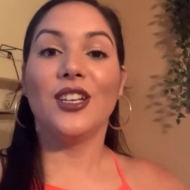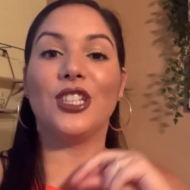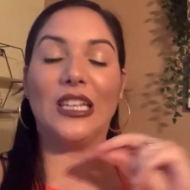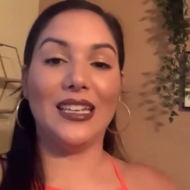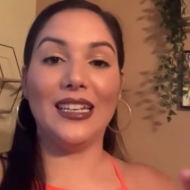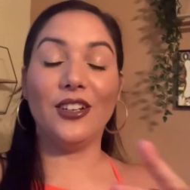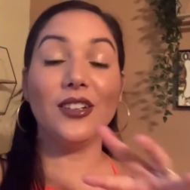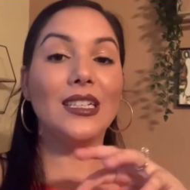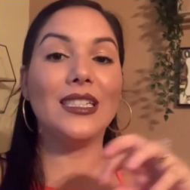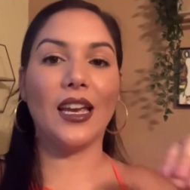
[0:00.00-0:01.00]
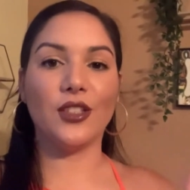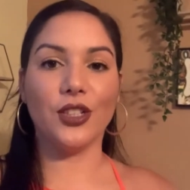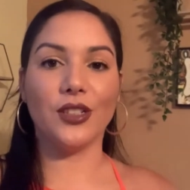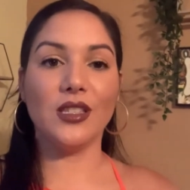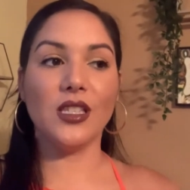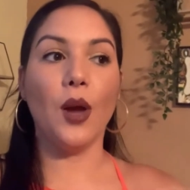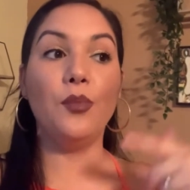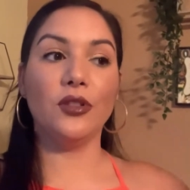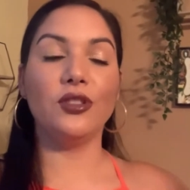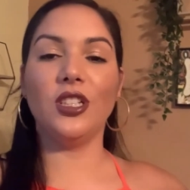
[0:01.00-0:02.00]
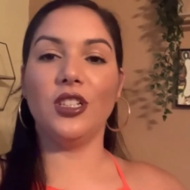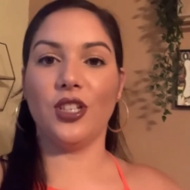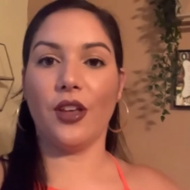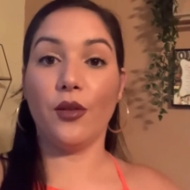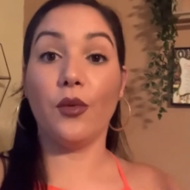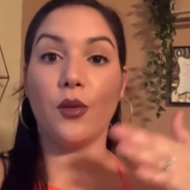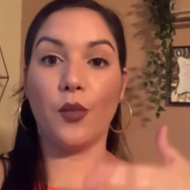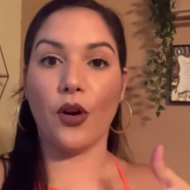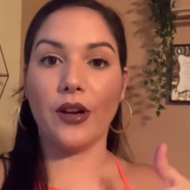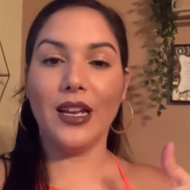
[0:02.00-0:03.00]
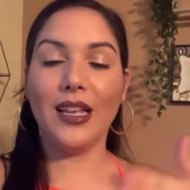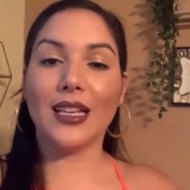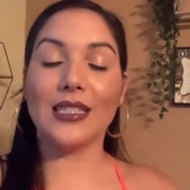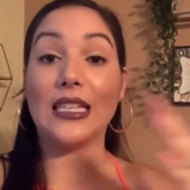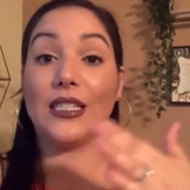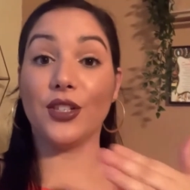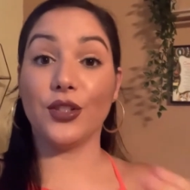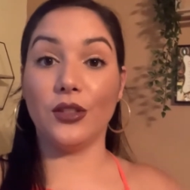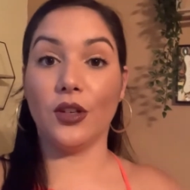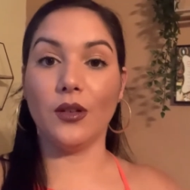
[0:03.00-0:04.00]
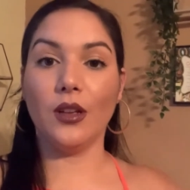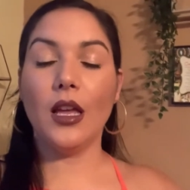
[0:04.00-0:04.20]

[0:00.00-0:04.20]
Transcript: Shaheen and I are gonna take turns approaching each other with a board that says yes or no.